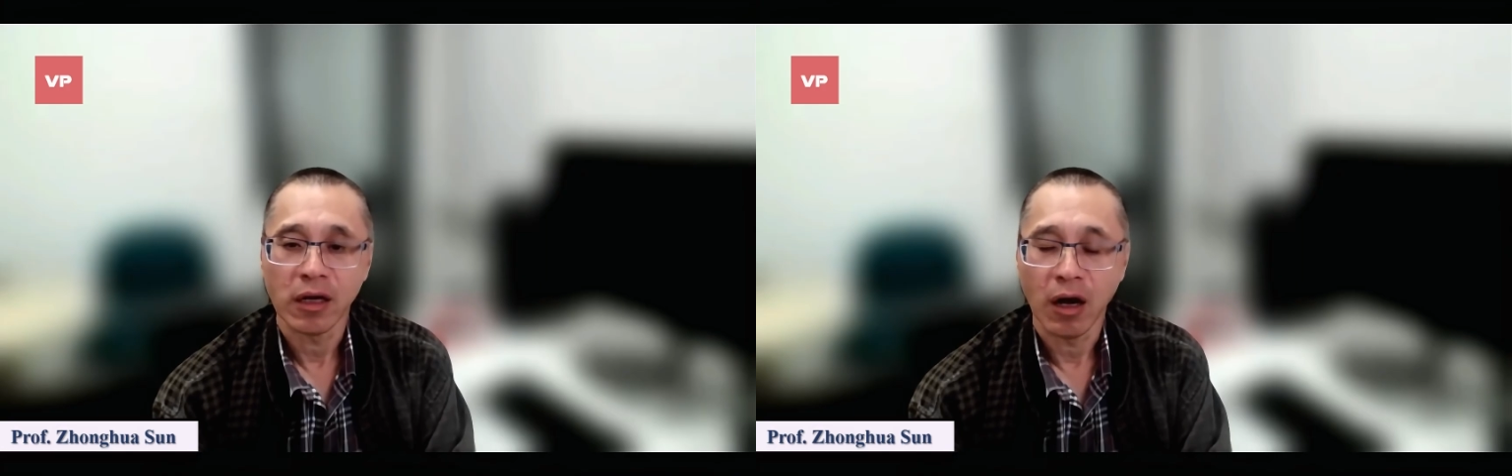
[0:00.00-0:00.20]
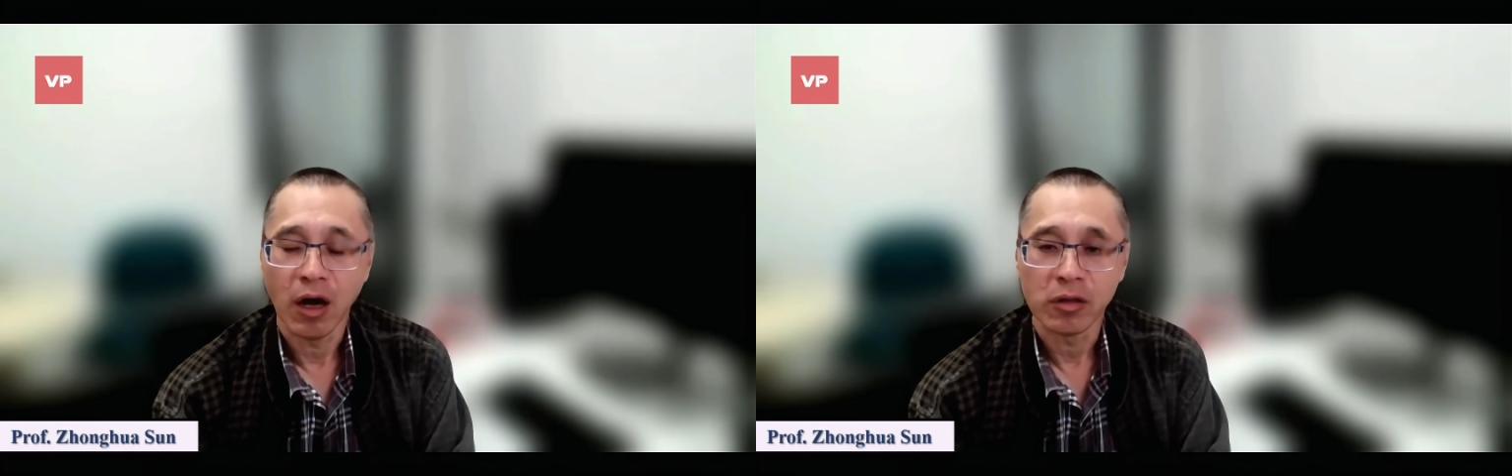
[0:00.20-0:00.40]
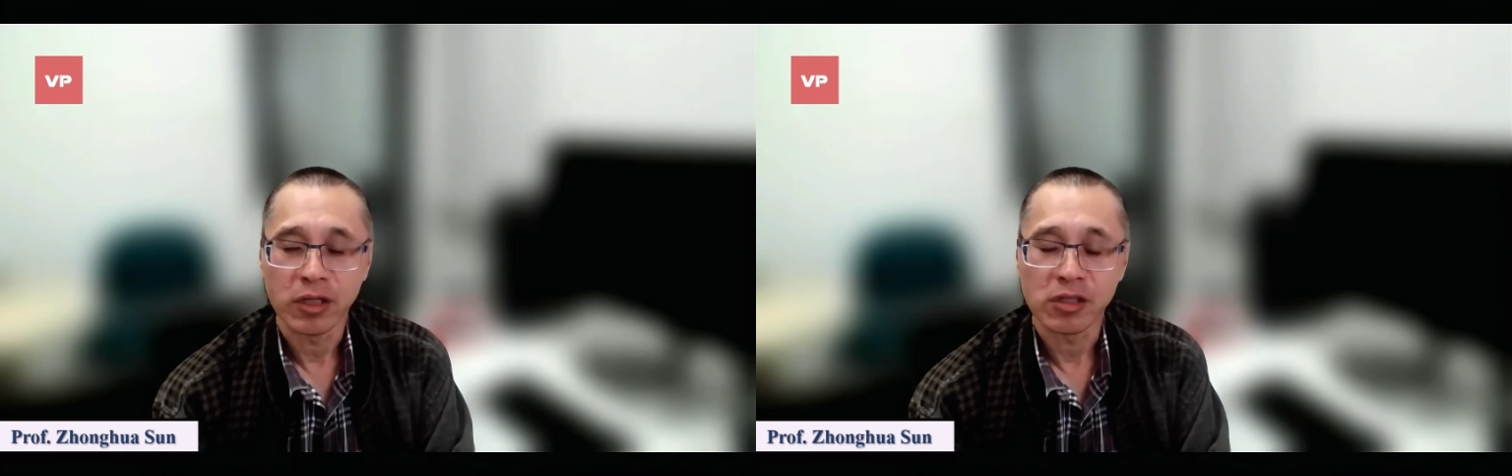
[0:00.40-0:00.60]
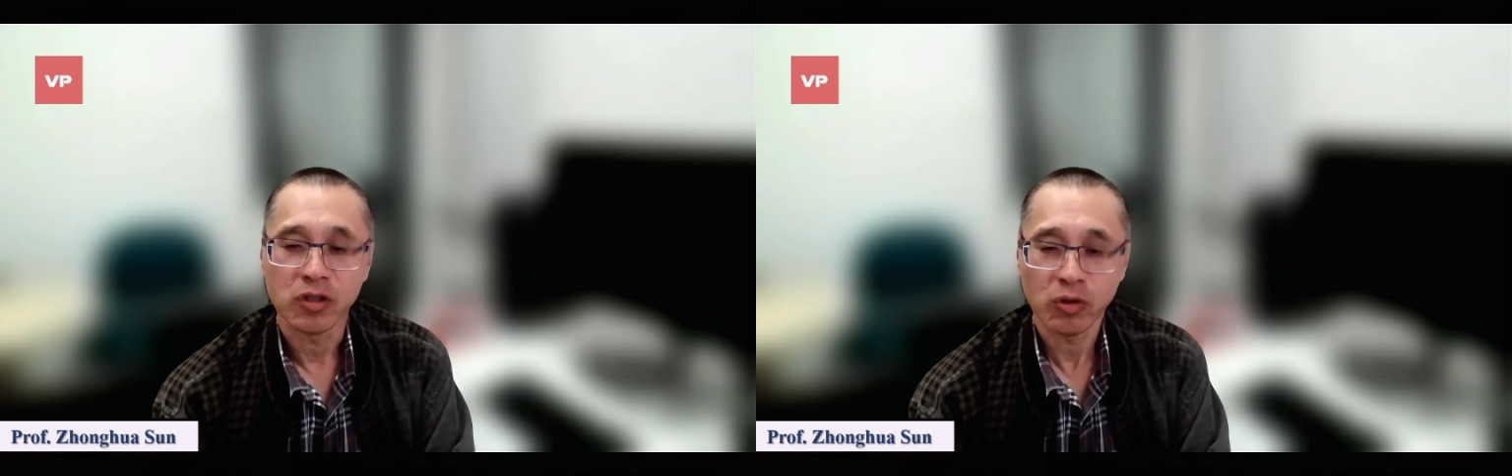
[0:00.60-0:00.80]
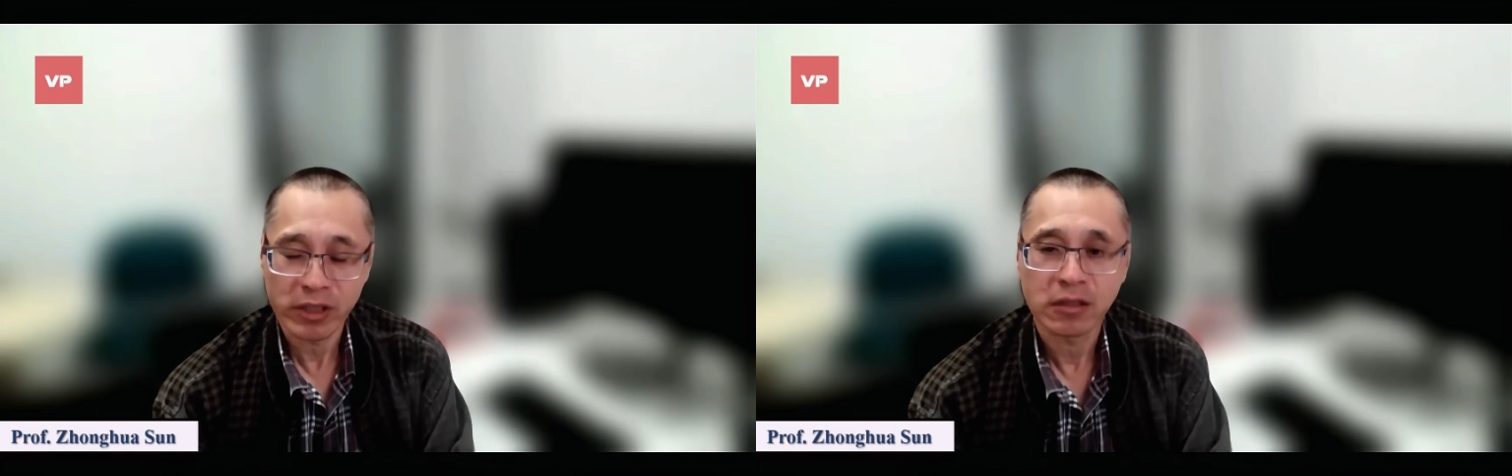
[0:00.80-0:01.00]
how this
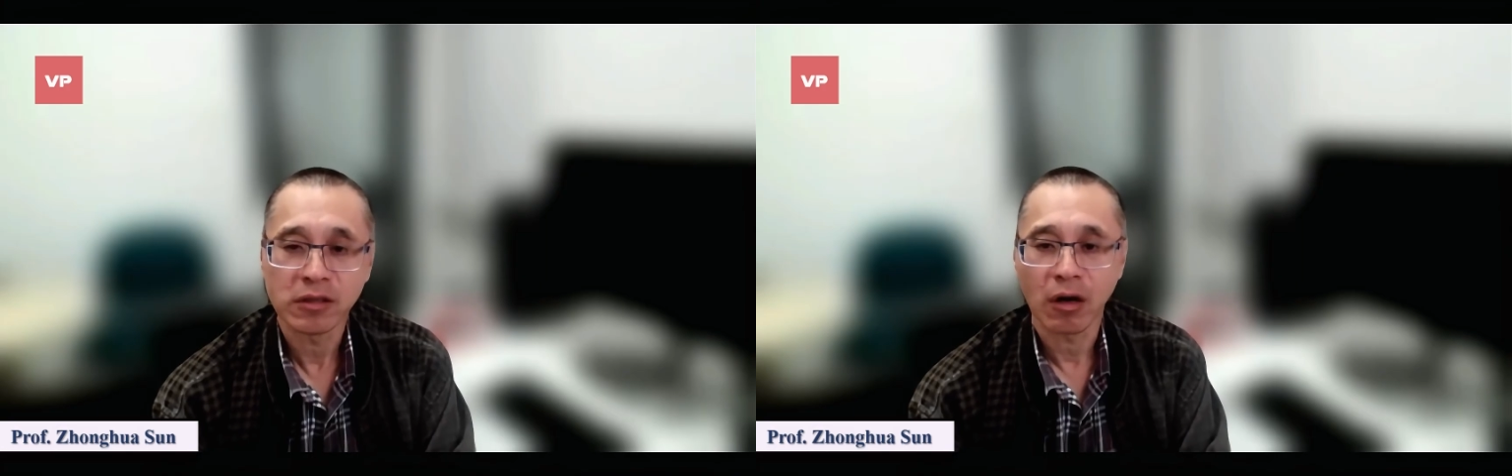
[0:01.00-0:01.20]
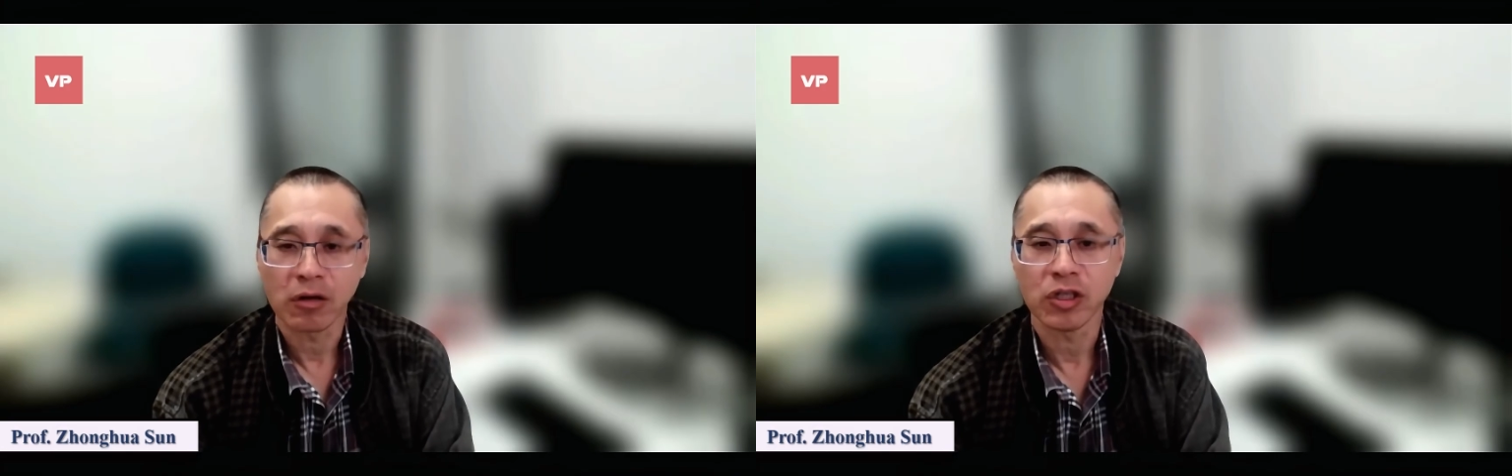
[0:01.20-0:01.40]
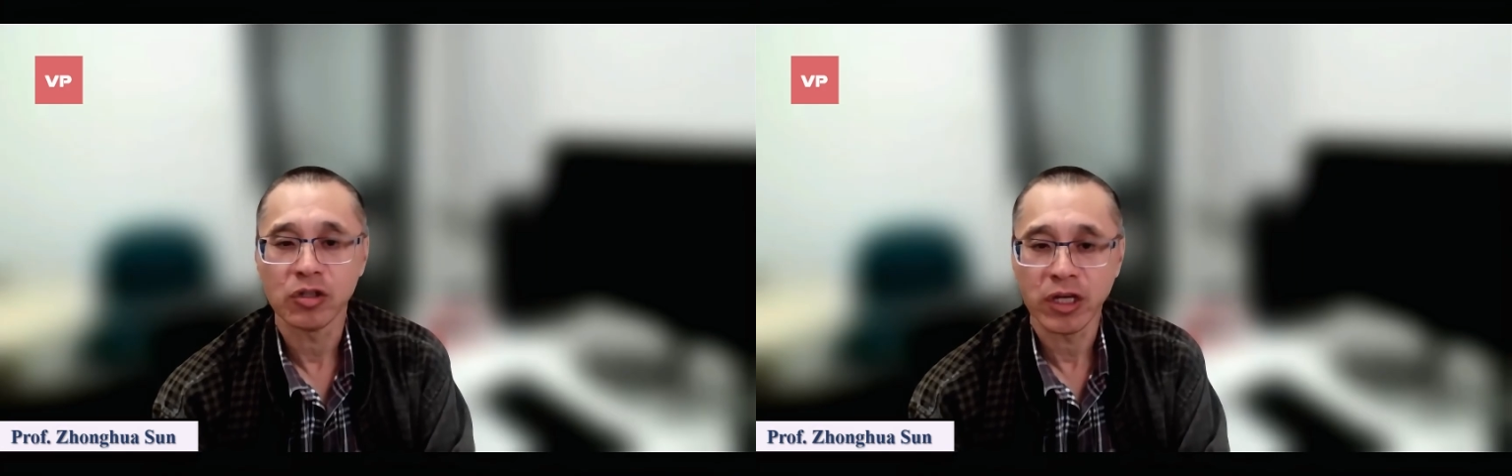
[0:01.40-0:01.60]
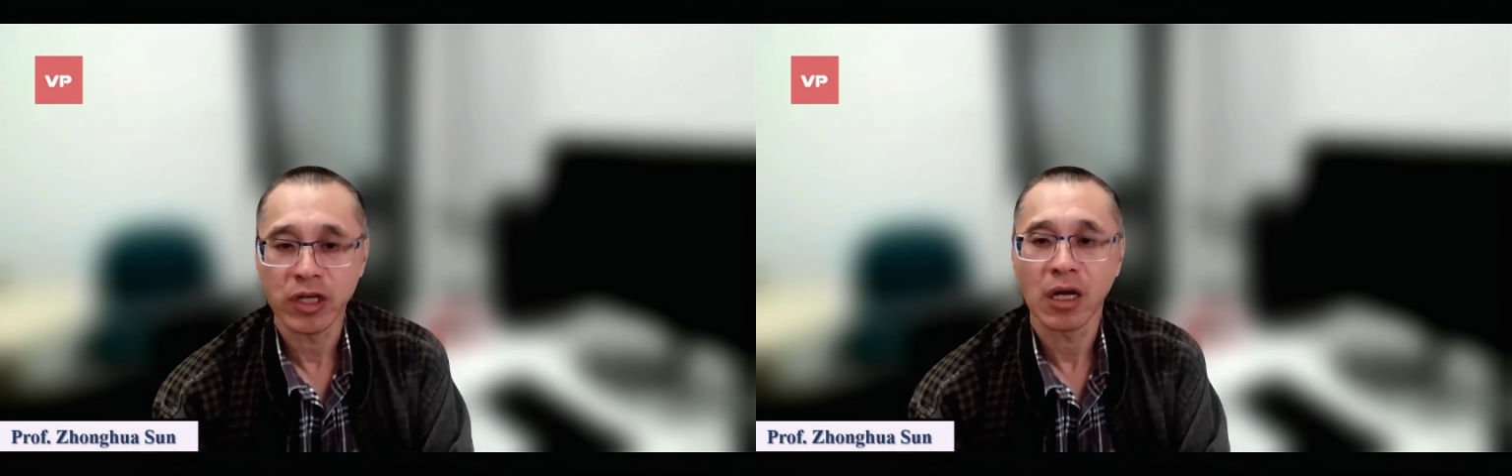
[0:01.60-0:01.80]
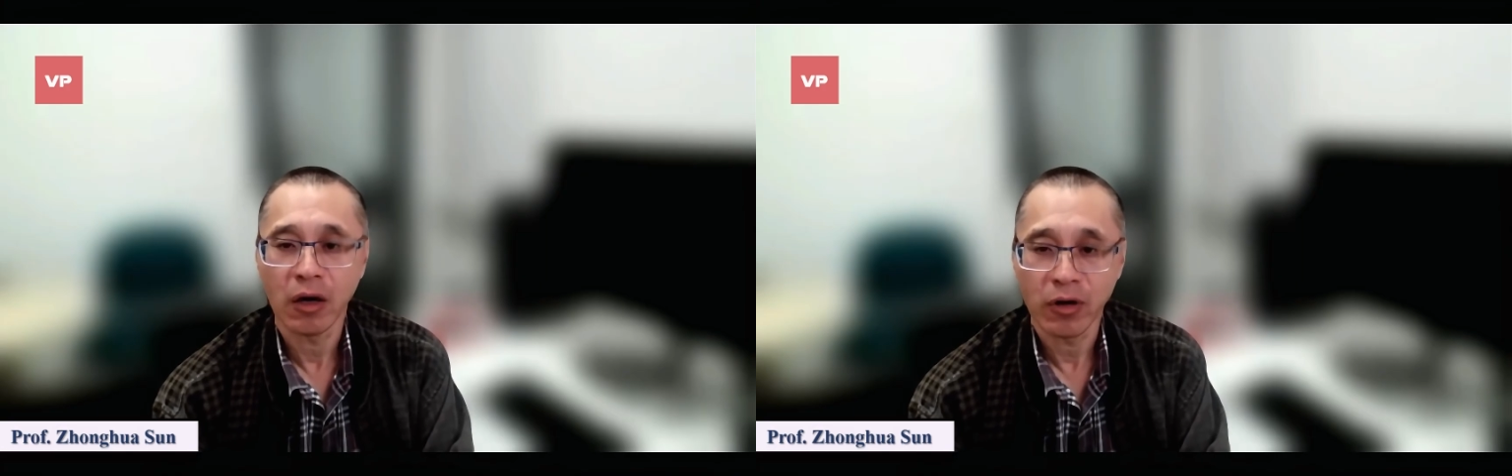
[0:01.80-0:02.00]
new technology
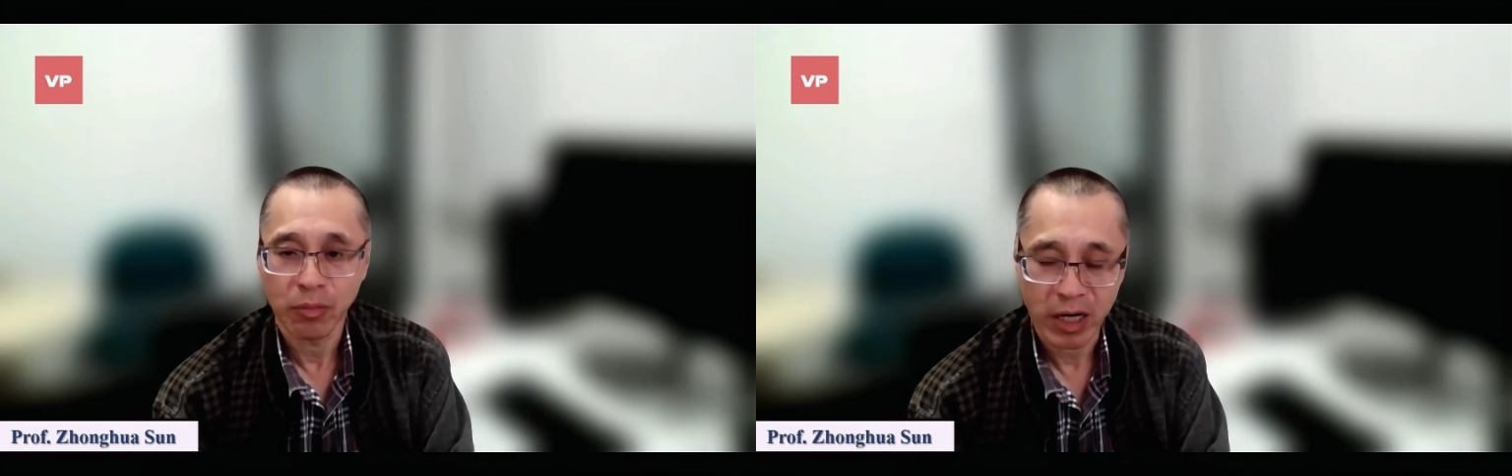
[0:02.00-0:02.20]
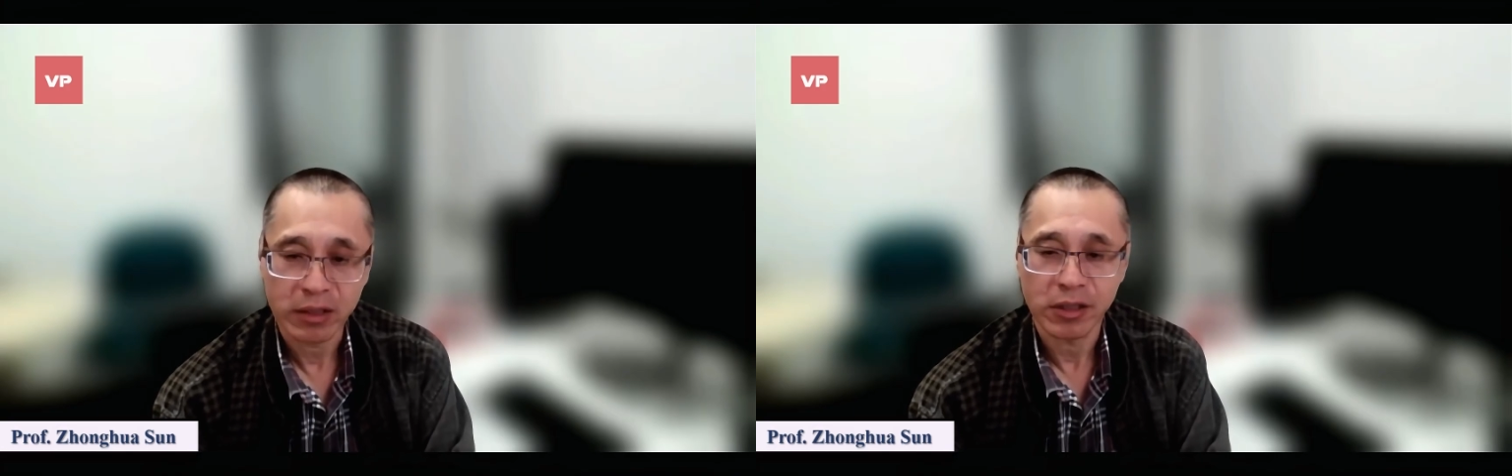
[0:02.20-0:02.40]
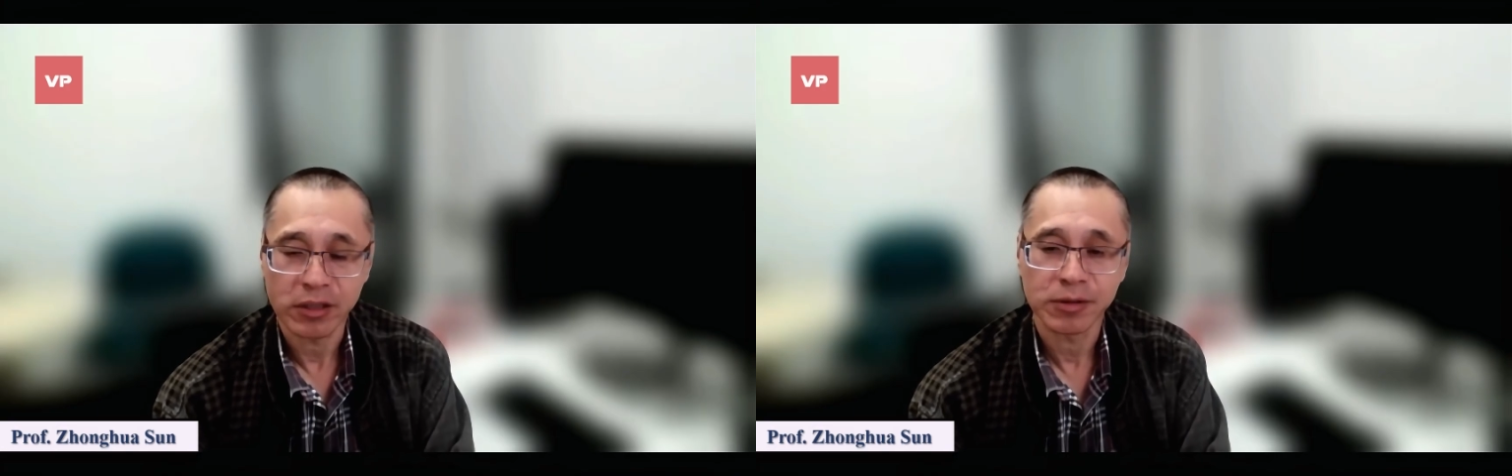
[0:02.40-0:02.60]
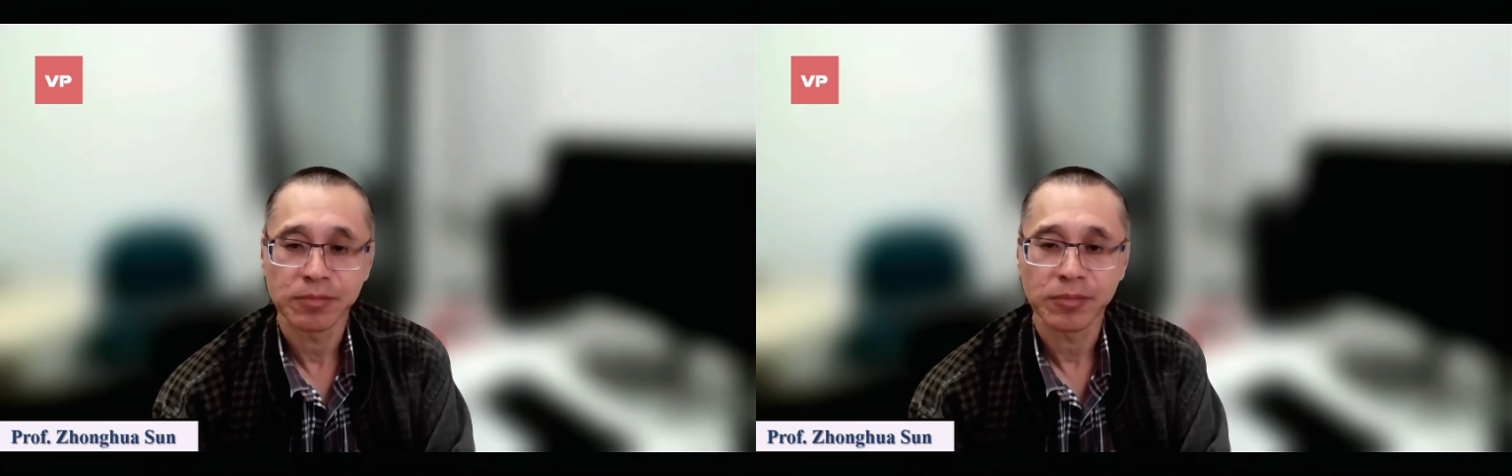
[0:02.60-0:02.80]
change our practice,